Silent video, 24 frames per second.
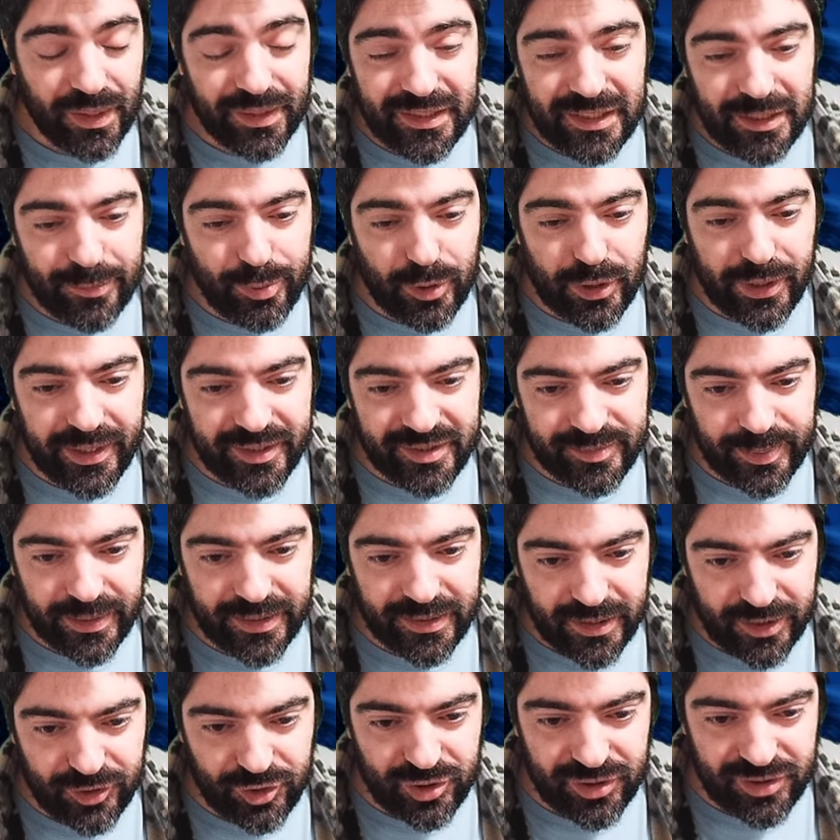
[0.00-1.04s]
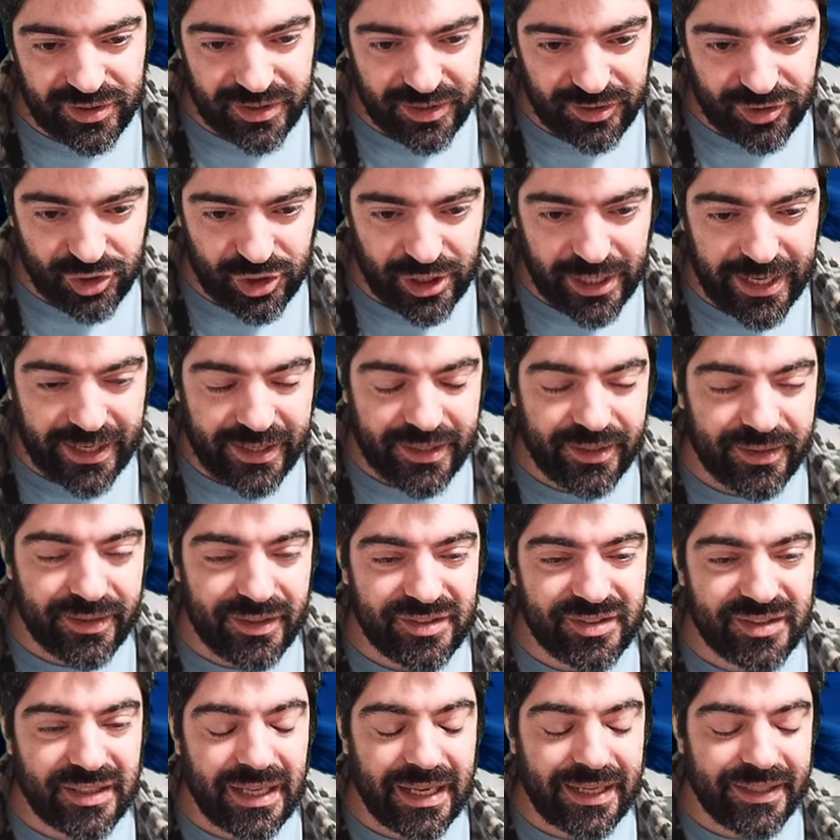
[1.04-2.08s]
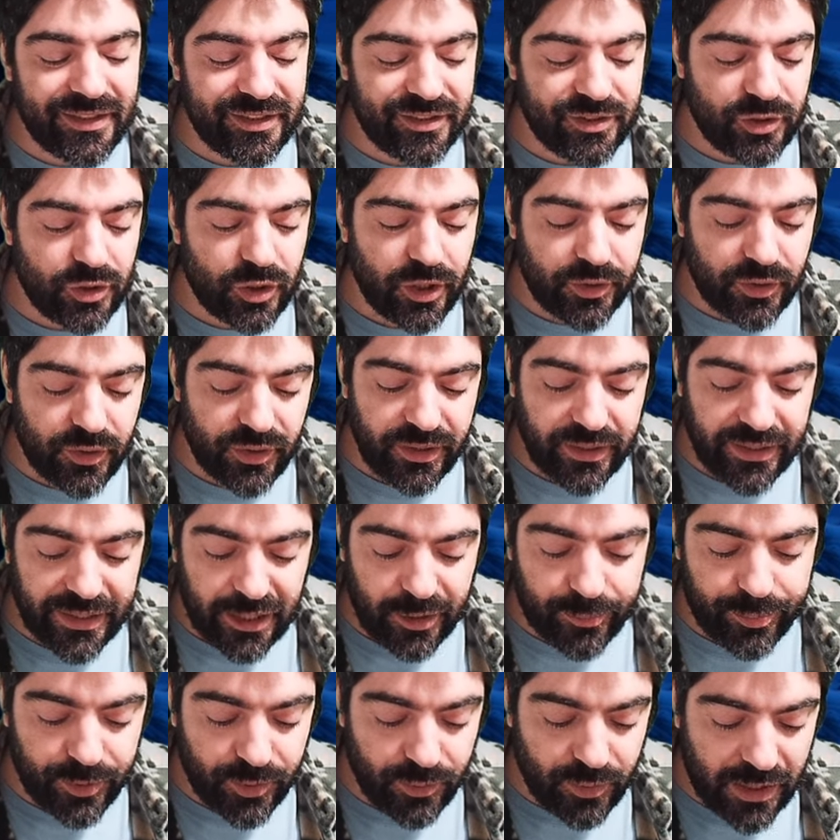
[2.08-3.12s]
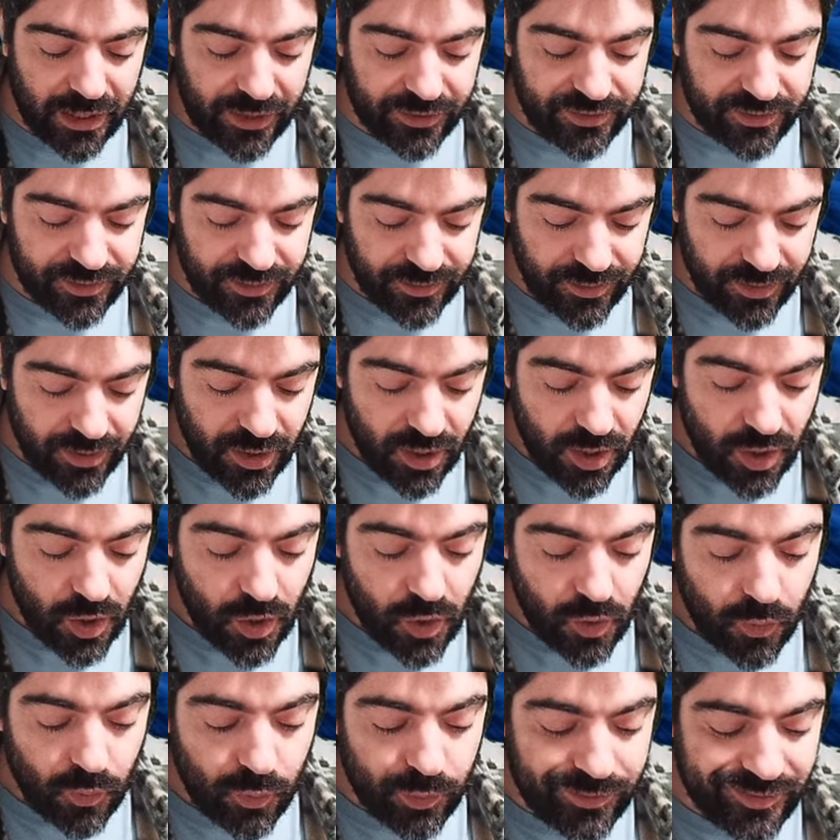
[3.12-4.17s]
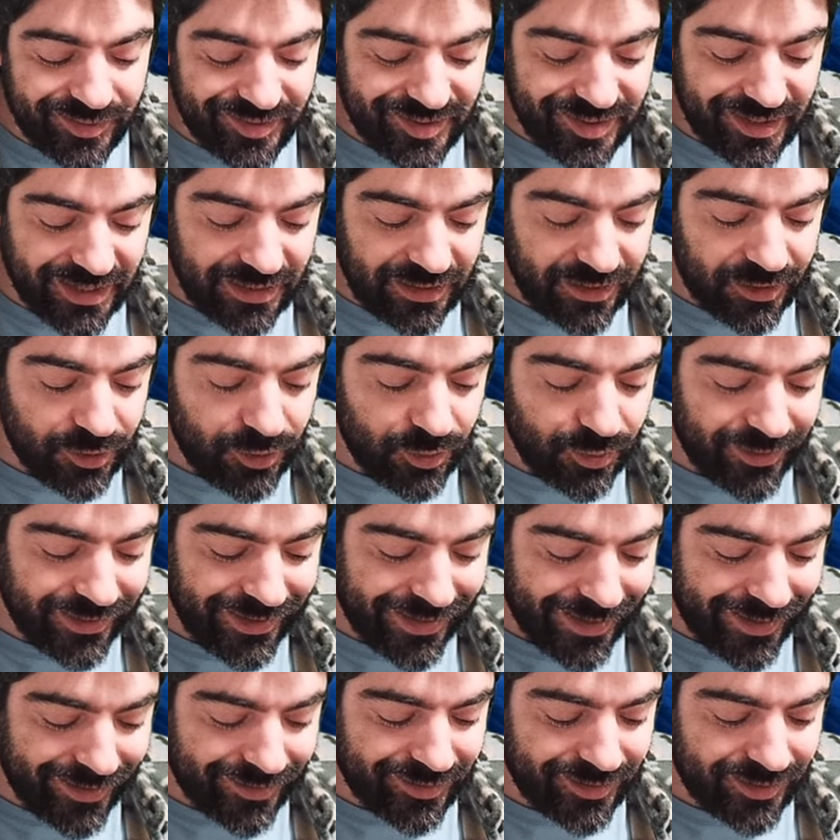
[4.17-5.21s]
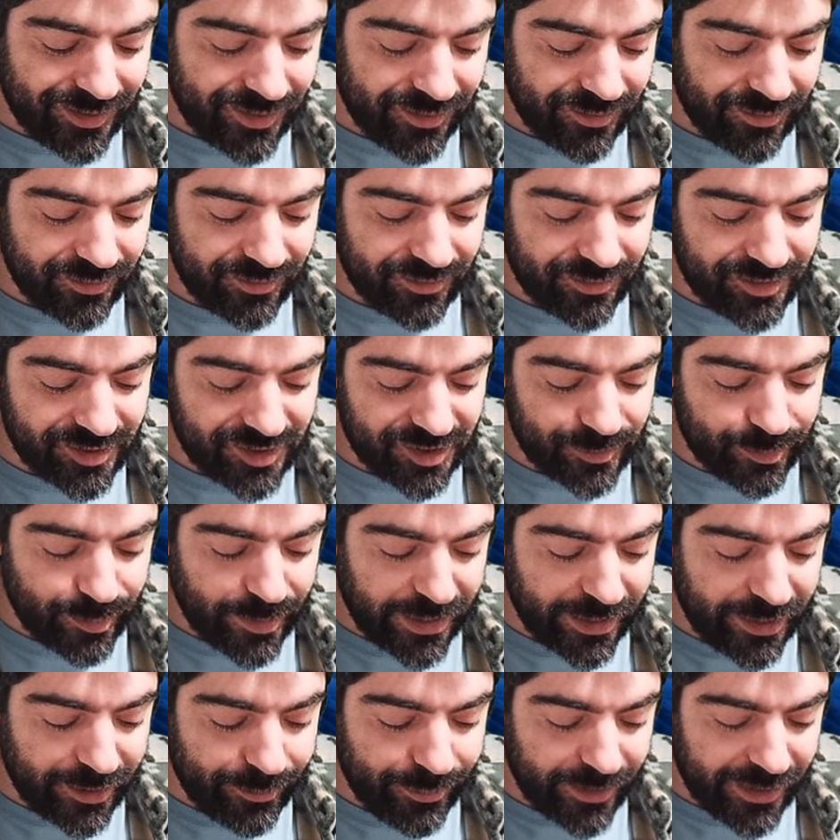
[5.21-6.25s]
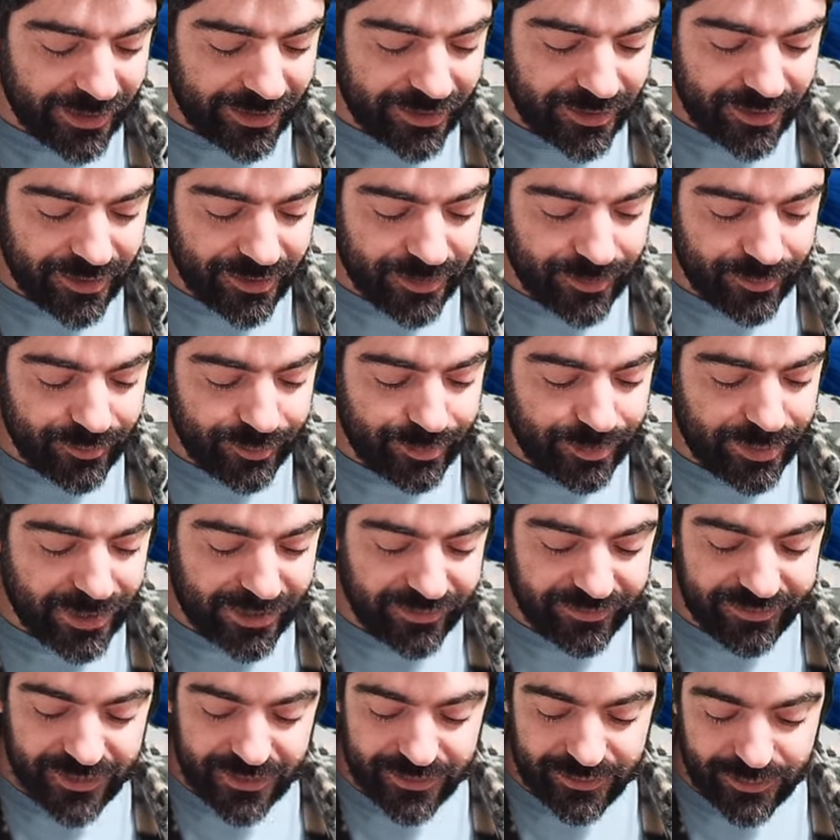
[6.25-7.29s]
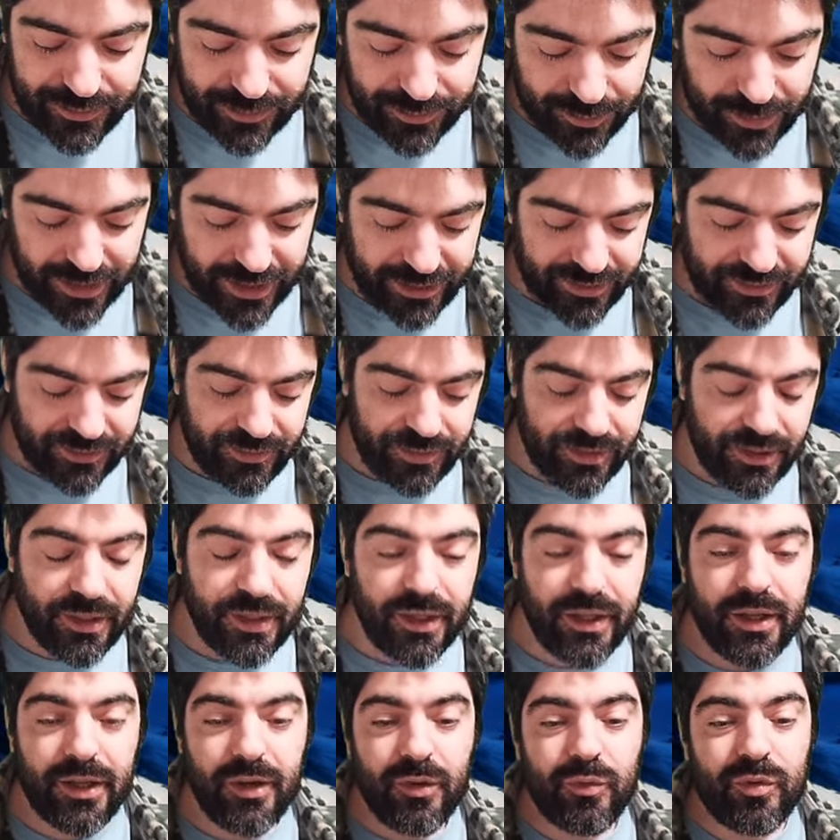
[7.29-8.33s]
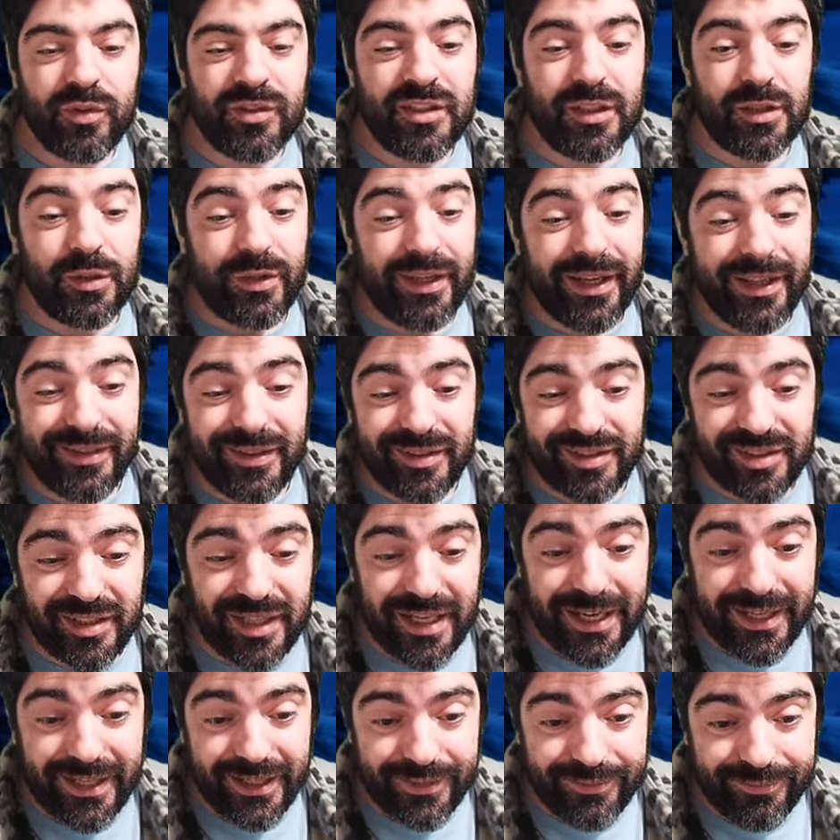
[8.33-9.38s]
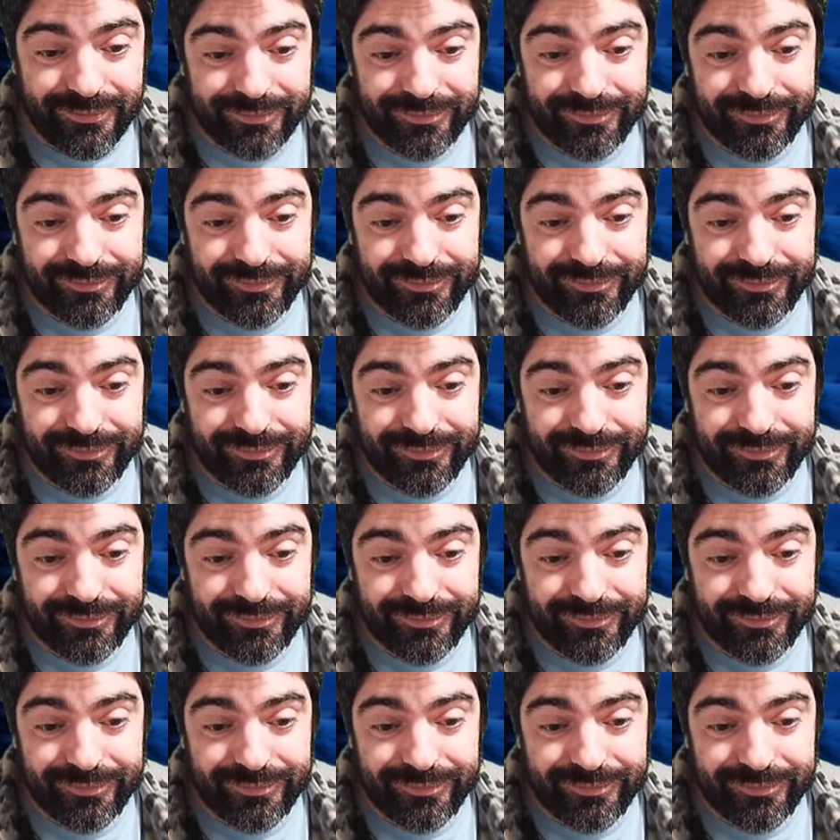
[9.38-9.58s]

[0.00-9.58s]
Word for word: keep your expectations in check. This guy is not going to help you out until you get Spider-Man Pavitr, right? Until you get this guy,